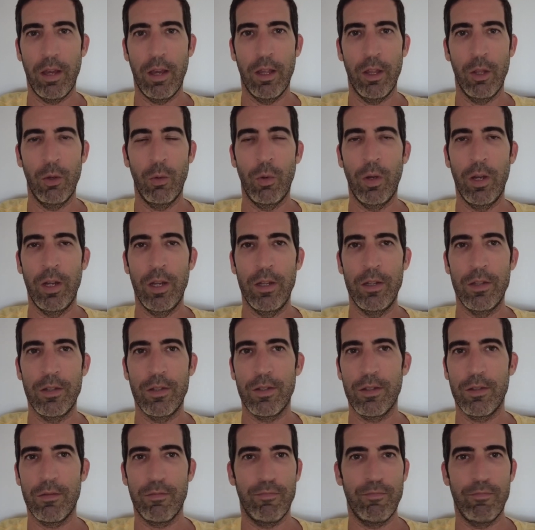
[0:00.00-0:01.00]

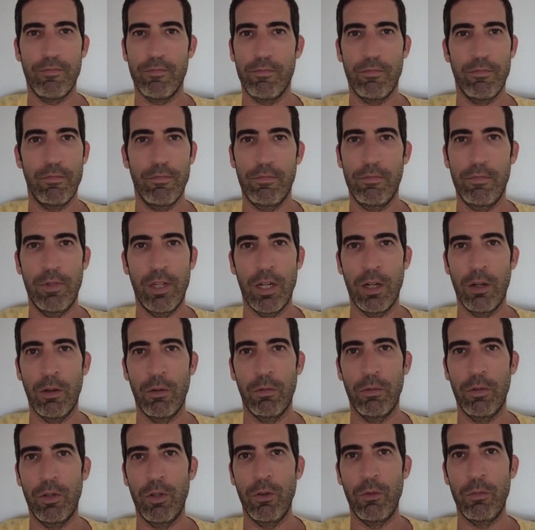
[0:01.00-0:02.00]
Otherwise,
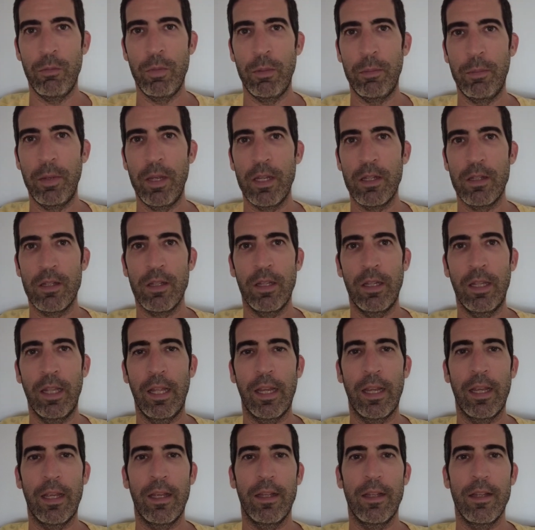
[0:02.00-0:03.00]
you'd be basically
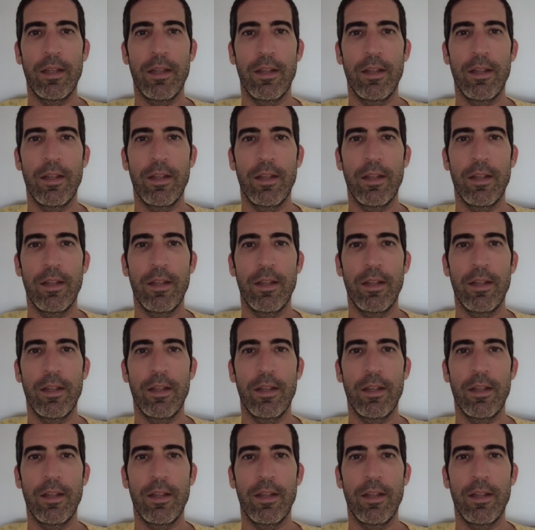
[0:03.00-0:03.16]
like